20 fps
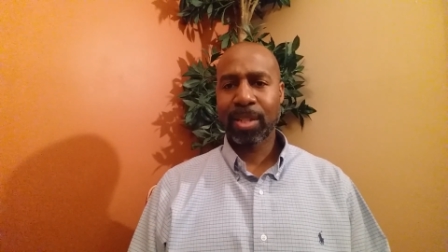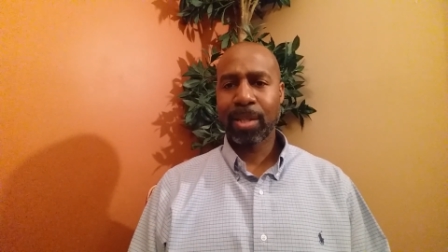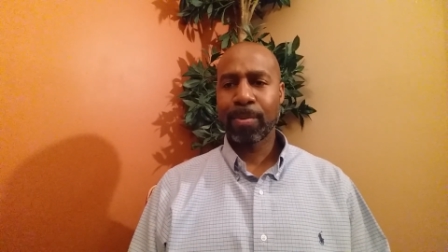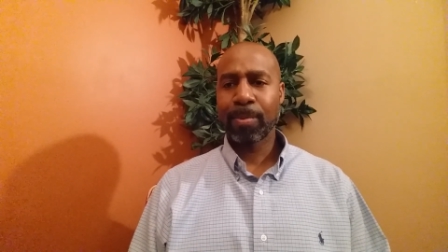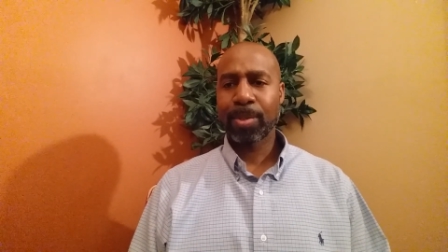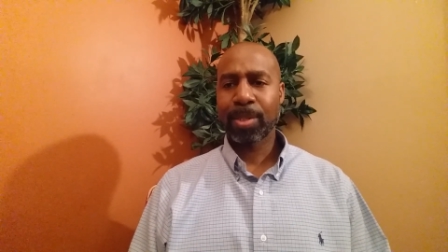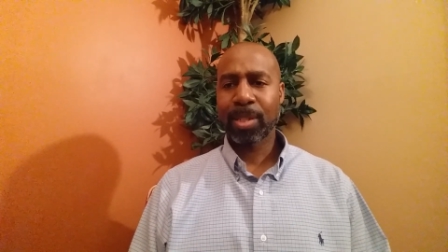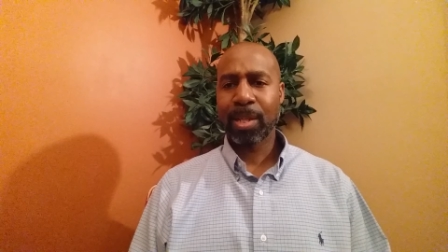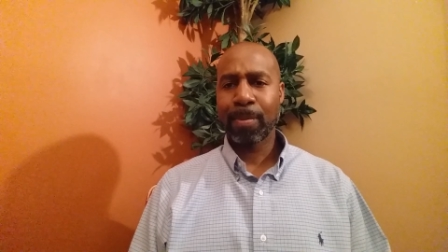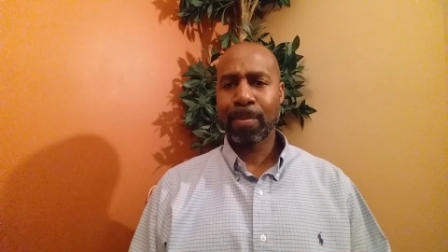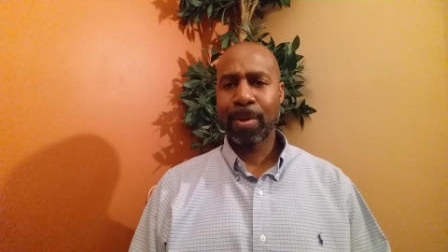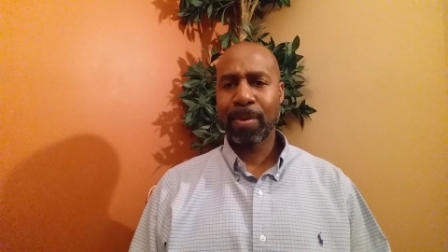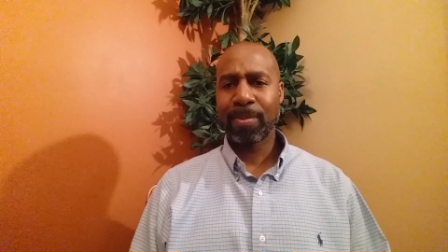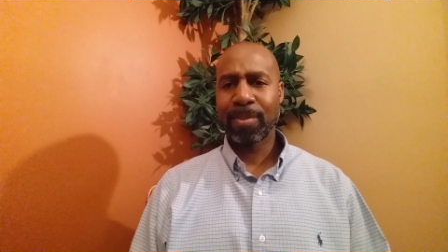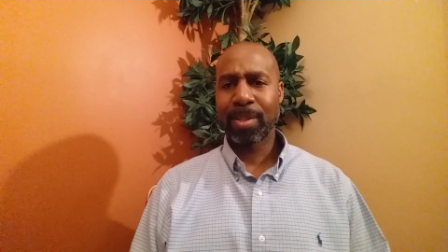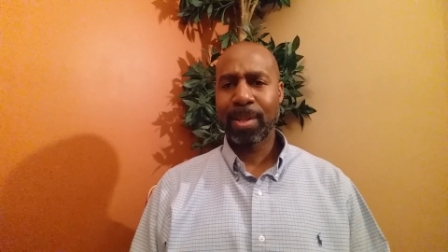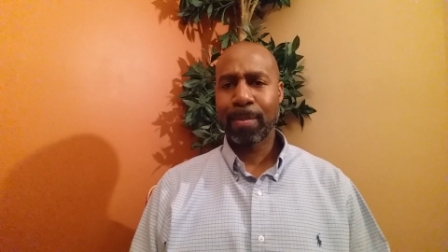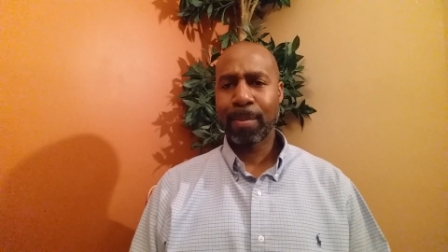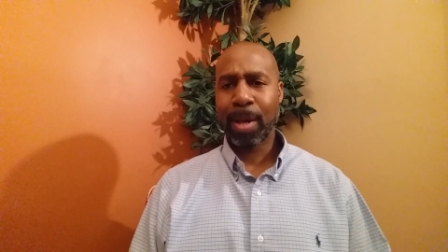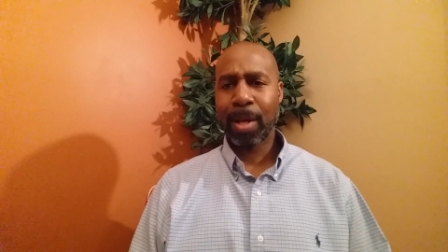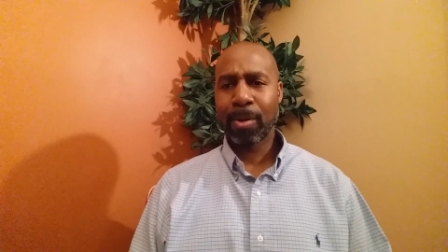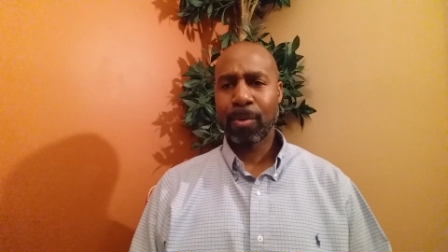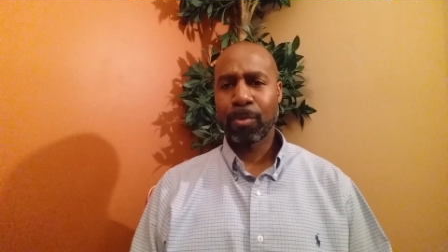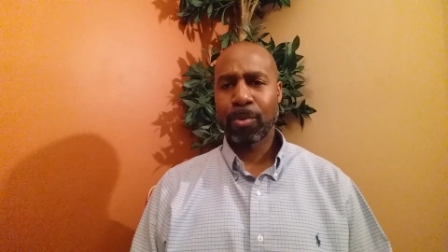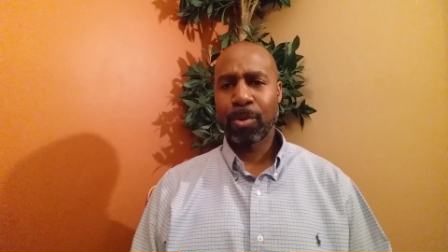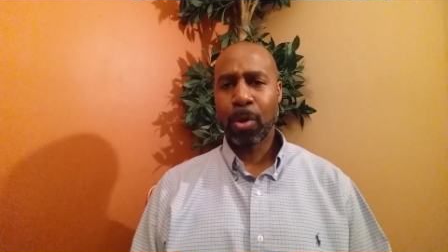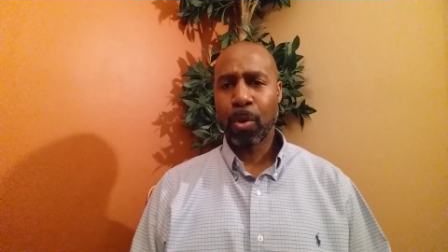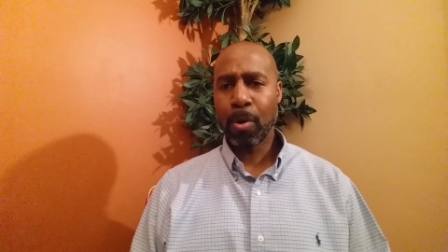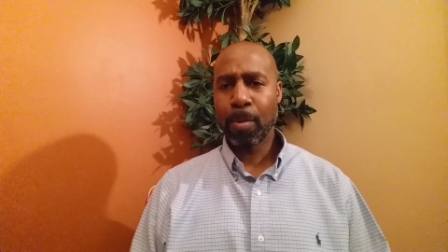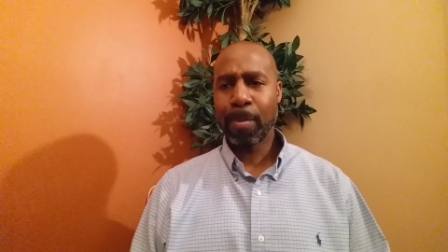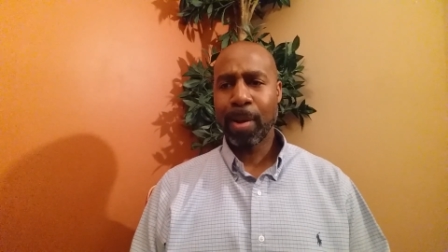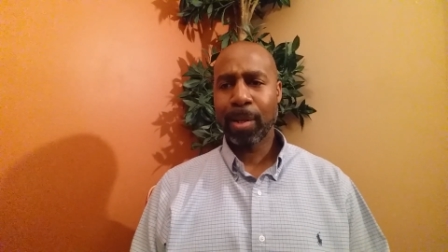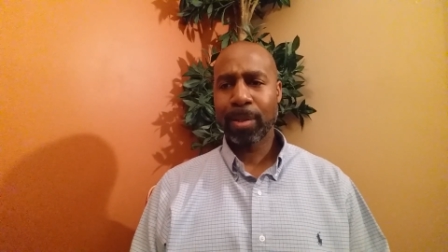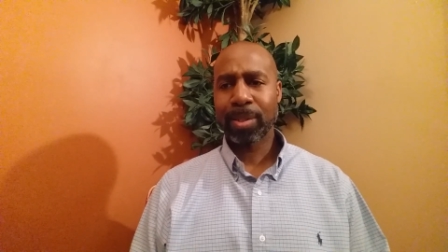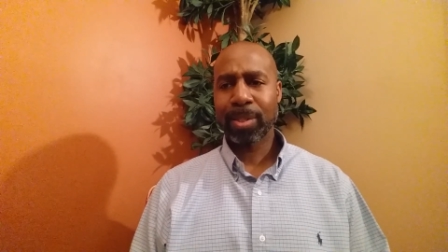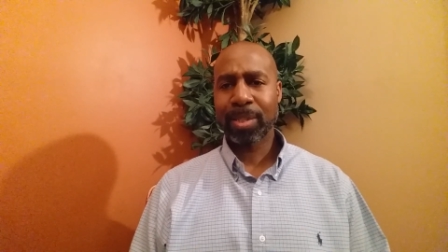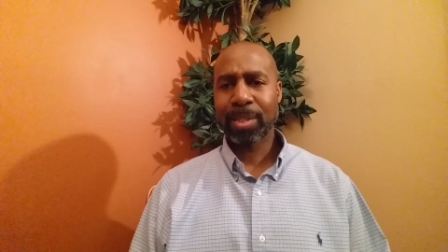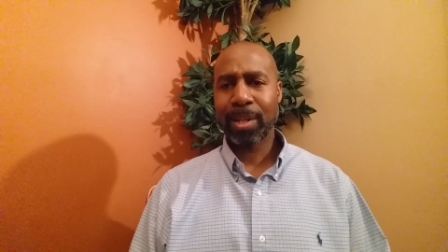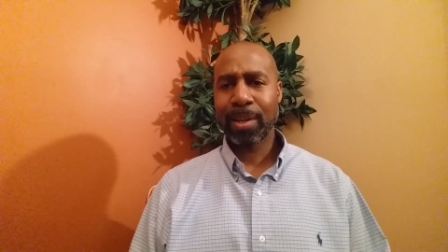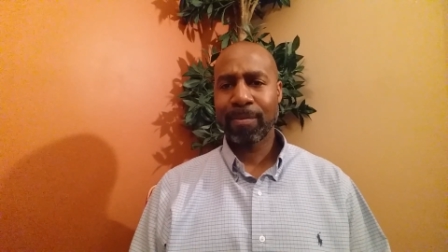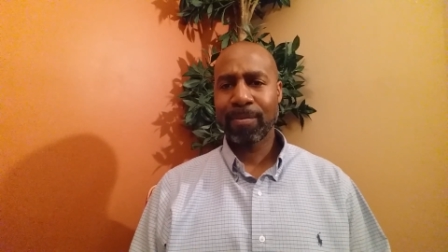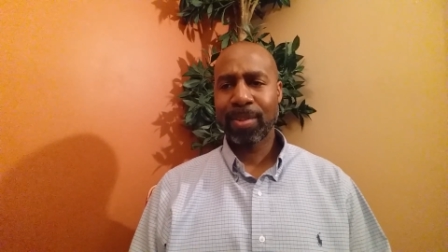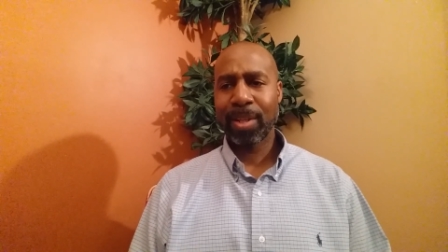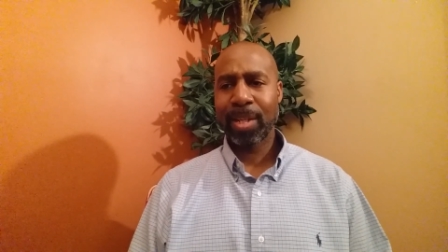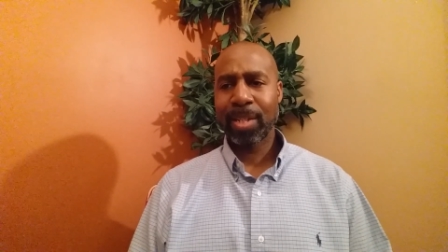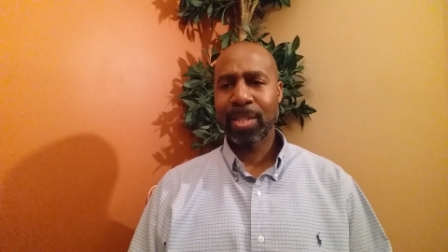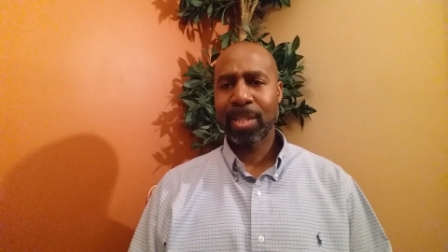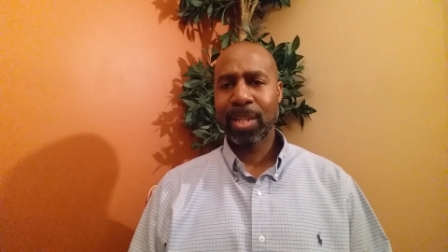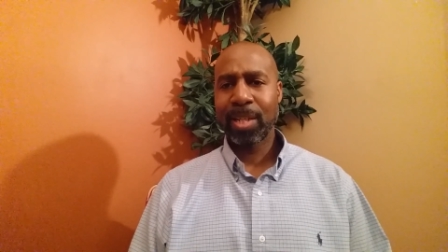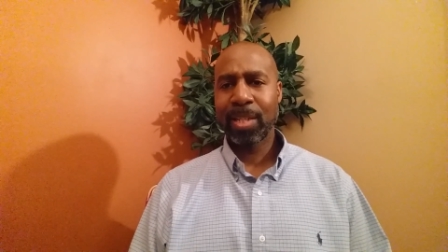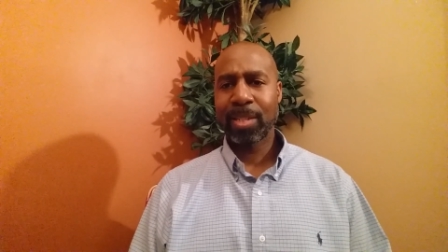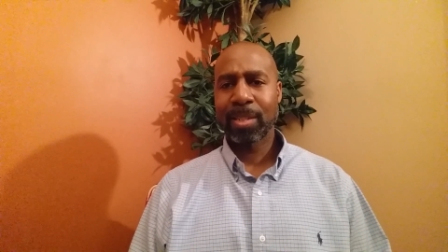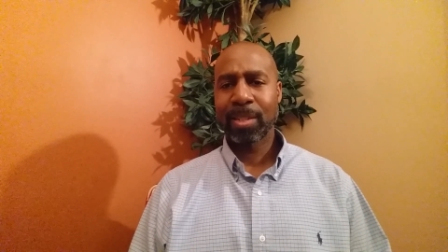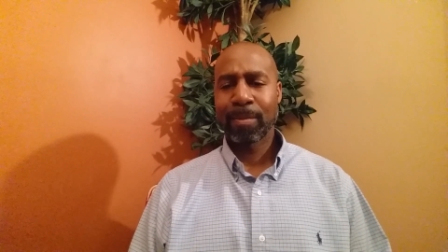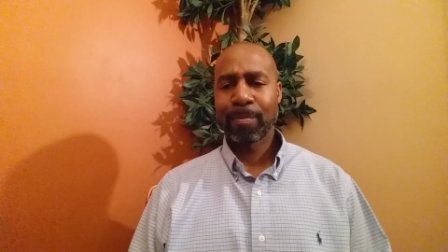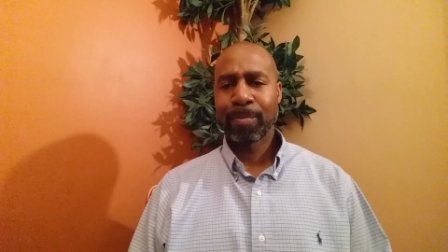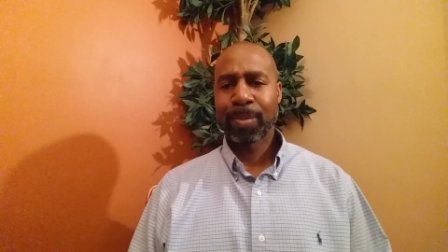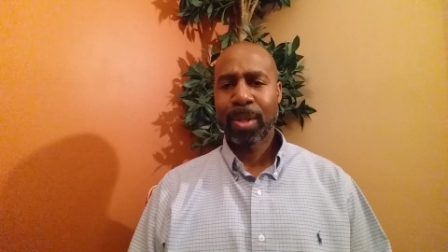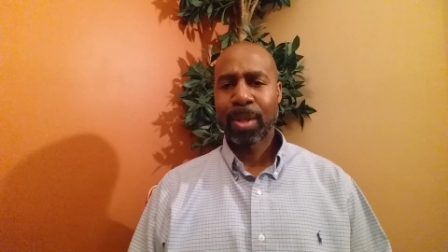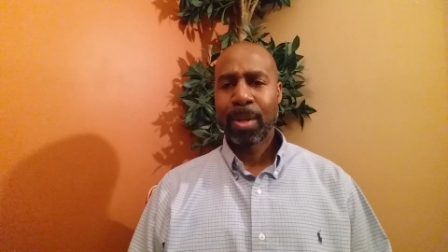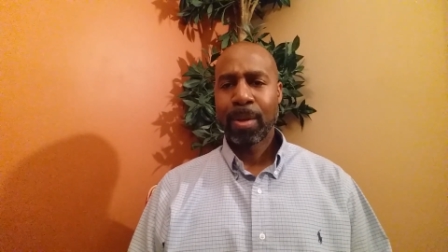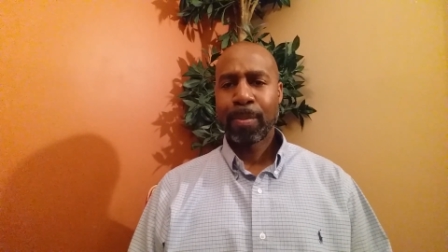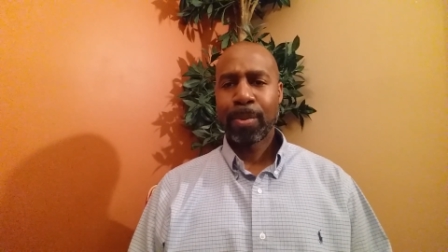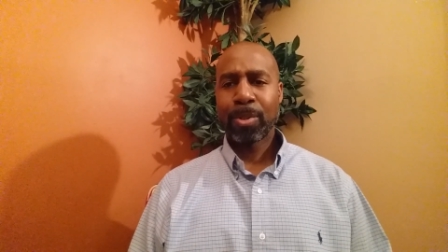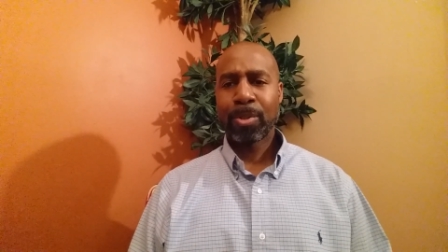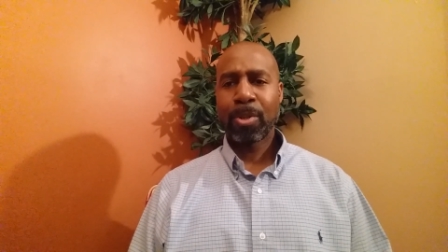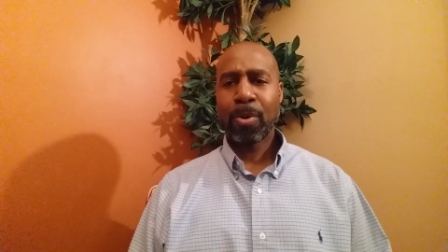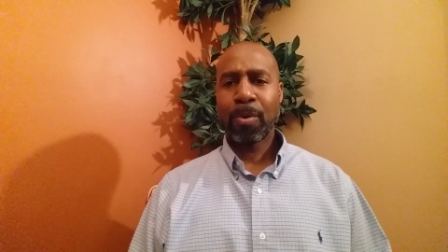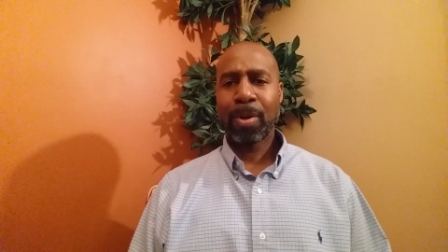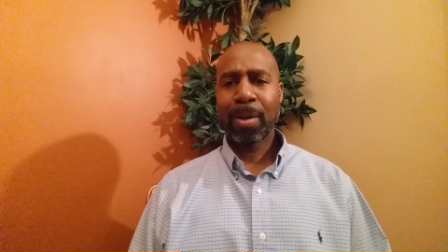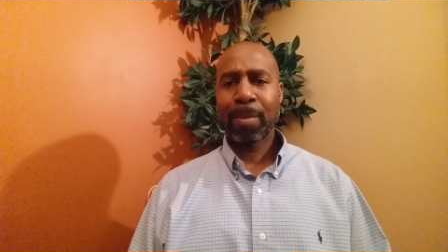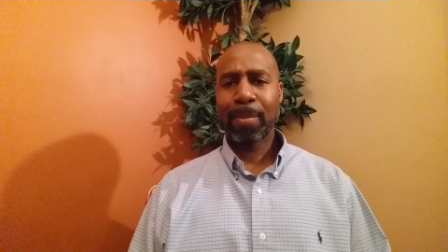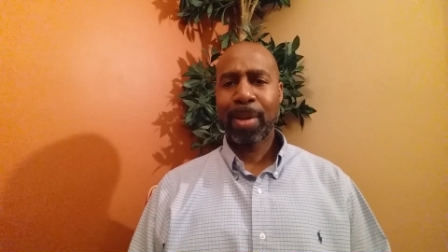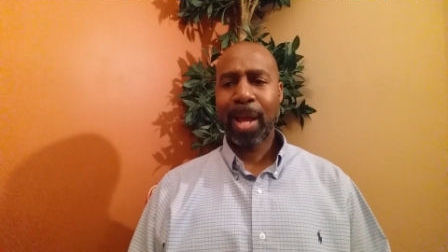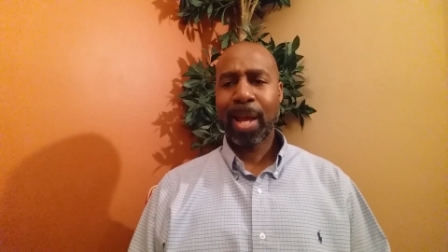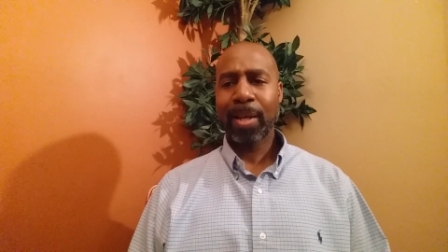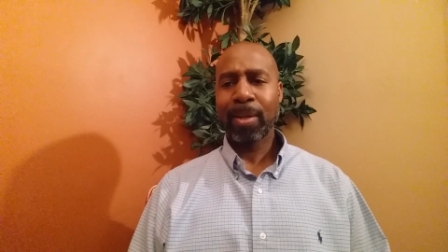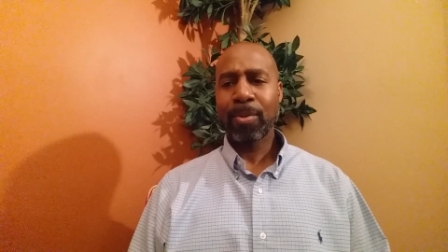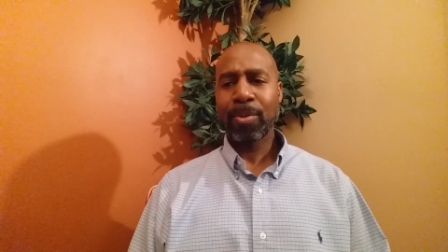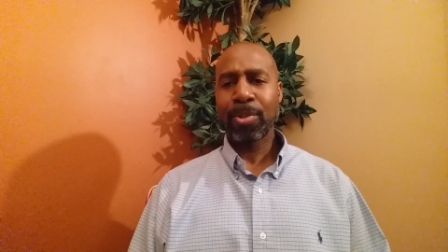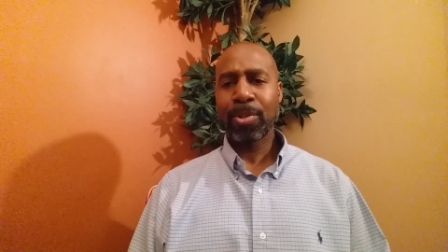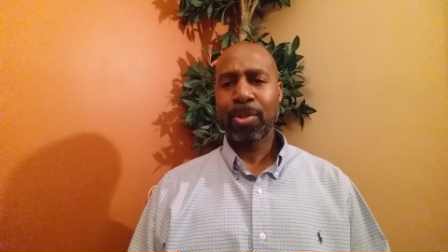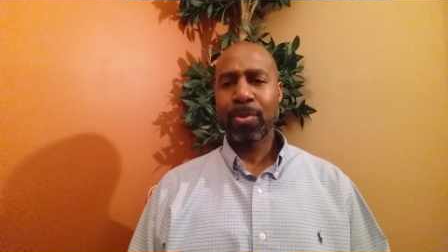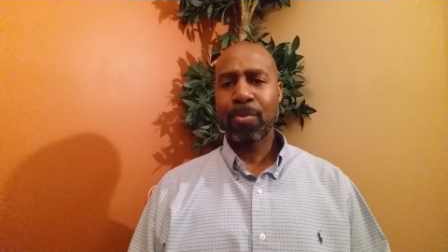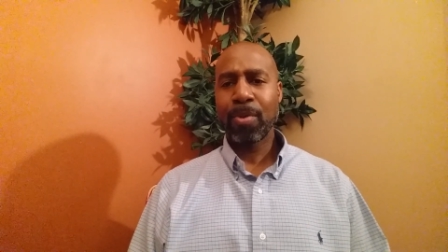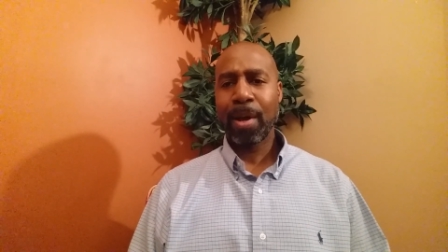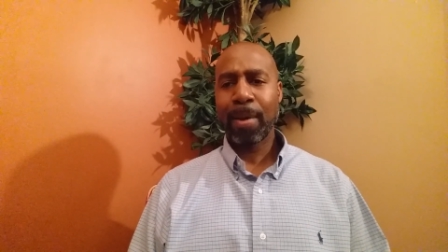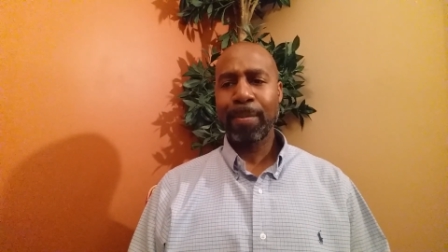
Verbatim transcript: Some some of them I don't know about the stuff they teach, but you know what I'm not going to do?